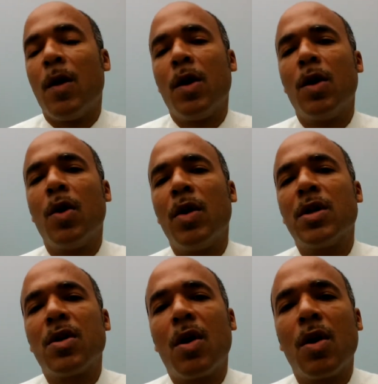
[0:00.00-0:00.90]
and
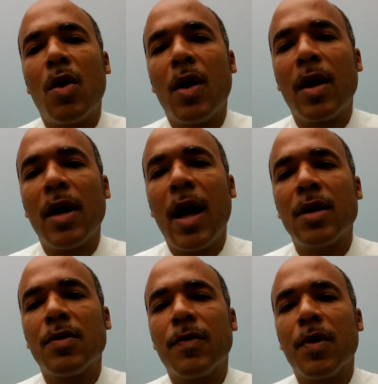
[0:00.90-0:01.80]
it's ongoing
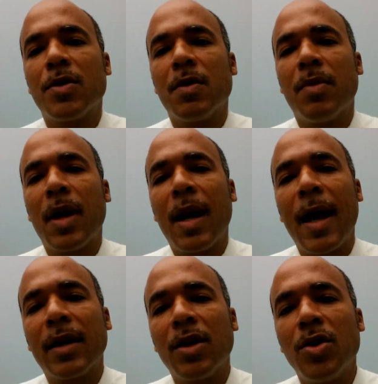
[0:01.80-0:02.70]
controversy. But I
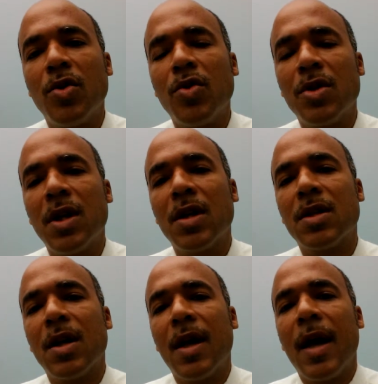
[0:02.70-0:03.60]
like to use
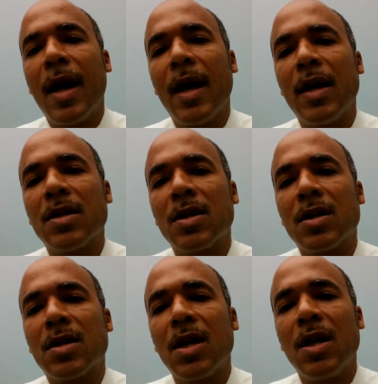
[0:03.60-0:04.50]
this as
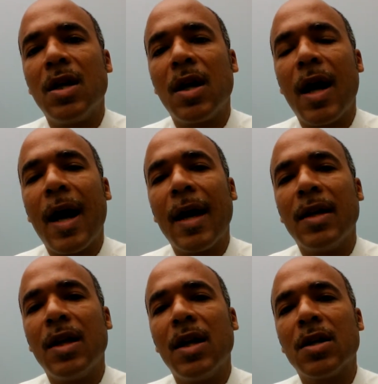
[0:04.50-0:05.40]
a scenic
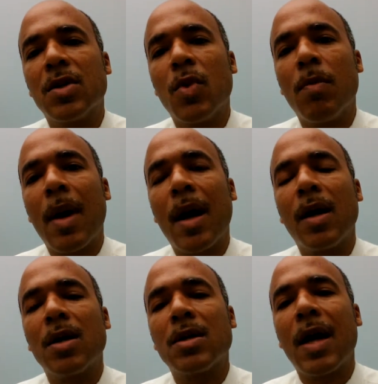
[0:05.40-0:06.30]
idea to
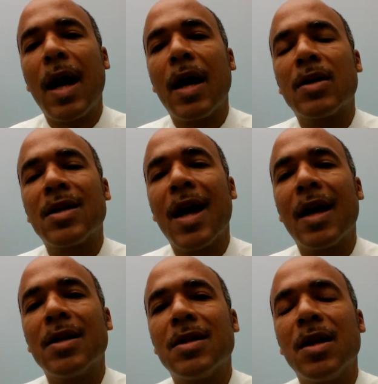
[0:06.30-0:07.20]
remind us how
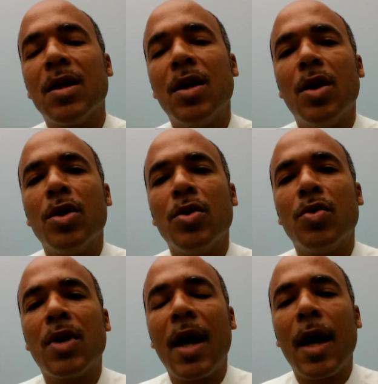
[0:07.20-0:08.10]
talented
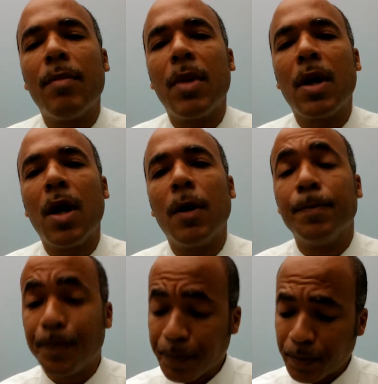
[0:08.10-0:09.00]
you can
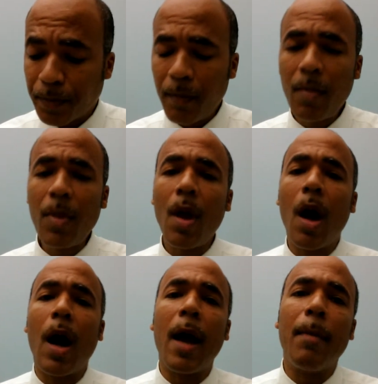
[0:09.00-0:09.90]
become.
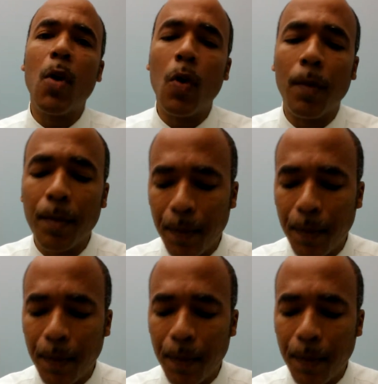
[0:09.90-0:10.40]
All right, boom.